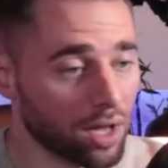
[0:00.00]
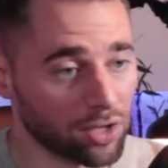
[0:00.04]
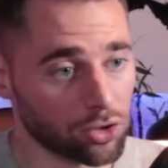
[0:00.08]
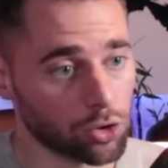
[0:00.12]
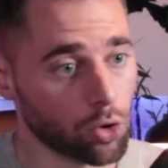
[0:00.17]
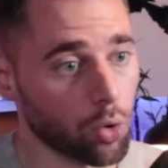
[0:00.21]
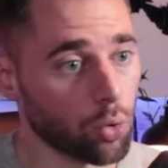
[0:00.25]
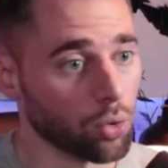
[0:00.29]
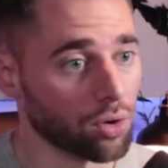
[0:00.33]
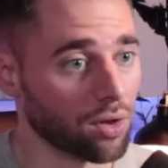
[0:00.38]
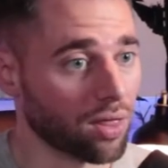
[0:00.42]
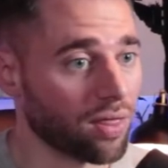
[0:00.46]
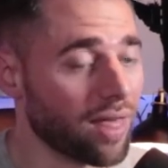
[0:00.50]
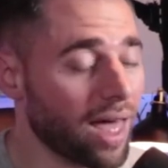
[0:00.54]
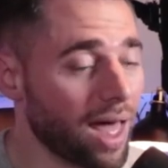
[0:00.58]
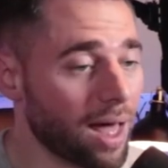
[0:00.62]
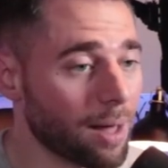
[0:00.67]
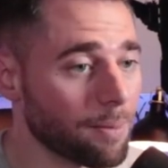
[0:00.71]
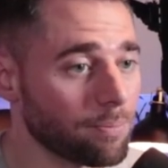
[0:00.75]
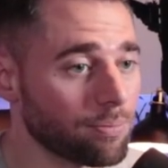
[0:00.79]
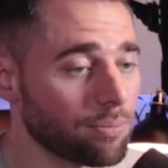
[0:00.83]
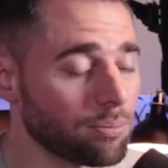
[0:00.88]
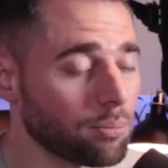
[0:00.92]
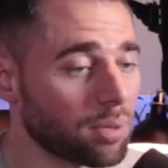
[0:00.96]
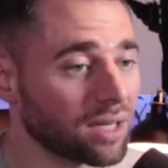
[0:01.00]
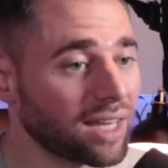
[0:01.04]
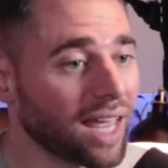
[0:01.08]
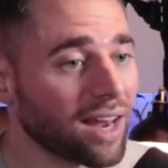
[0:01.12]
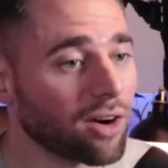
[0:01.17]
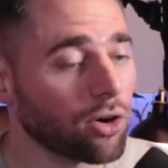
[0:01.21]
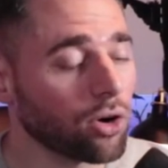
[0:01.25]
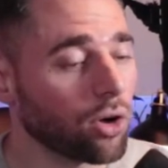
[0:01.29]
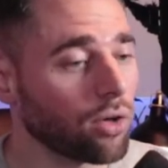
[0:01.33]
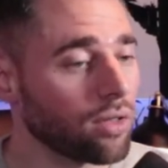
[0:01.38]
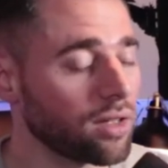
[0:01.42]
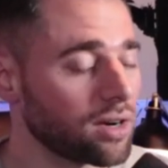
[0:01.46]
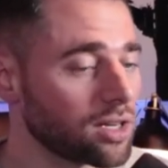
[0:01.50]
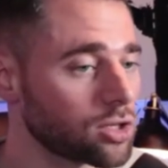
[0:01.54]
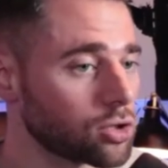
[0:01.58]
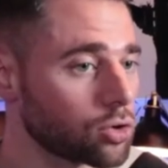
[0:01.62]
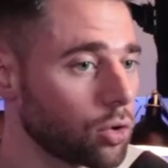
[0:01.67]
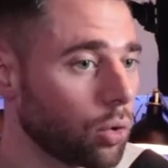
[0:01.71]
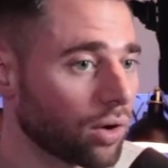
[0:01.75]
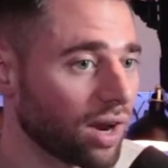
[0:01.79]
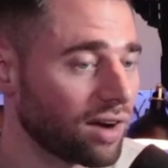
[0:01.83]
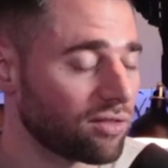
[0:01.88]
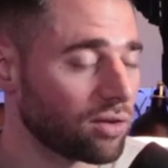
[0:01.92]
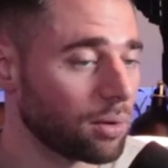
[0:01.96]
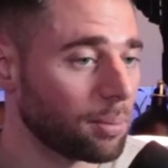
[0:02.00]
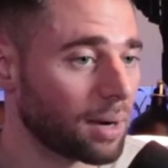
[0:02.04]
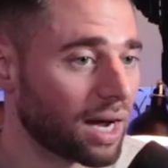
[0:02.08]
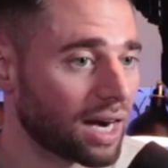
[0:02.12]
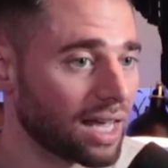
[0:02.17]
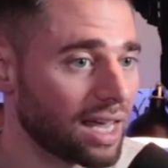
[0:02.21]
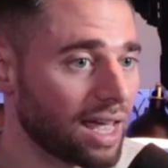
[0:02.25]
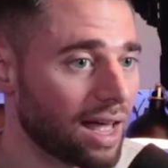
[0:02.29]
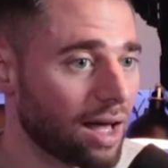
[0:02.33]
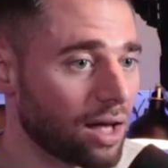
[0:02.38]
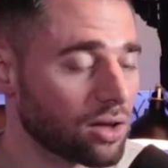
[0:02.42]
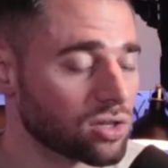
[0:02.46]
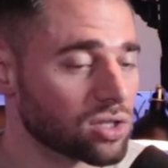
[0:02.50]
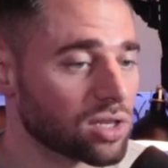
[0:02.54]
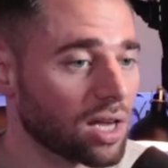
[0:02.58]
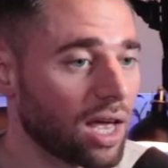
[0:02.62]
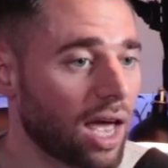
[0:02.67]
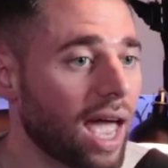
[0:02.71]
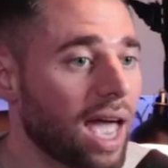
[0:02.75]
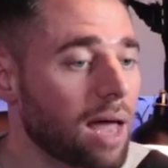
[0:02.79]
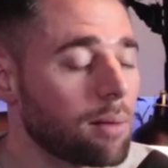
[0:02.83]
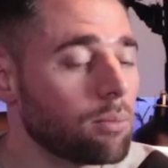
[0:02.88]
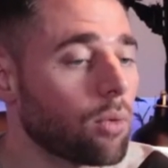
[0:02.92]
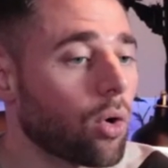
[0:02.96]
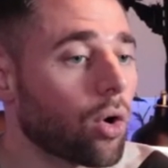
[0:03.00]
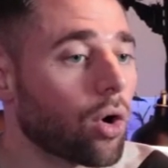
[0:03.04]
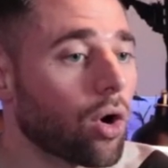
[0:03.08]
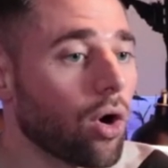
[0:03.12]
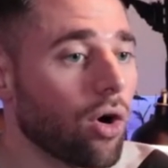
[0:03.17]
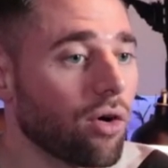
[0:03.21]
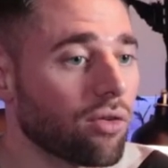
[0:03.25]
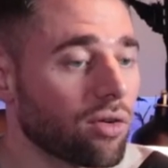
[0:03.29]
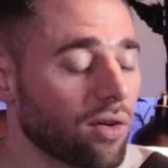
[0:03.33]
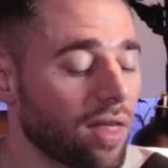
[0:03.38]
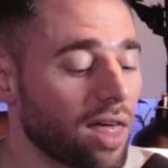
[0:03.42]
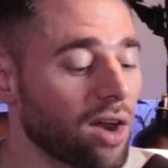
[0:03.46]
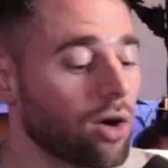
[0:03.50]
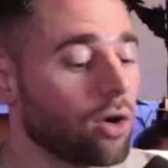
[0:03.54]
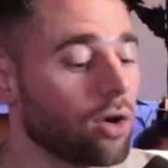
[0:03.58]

It's cool to them, but they don't know that it's cool to everybody else. And moreover, they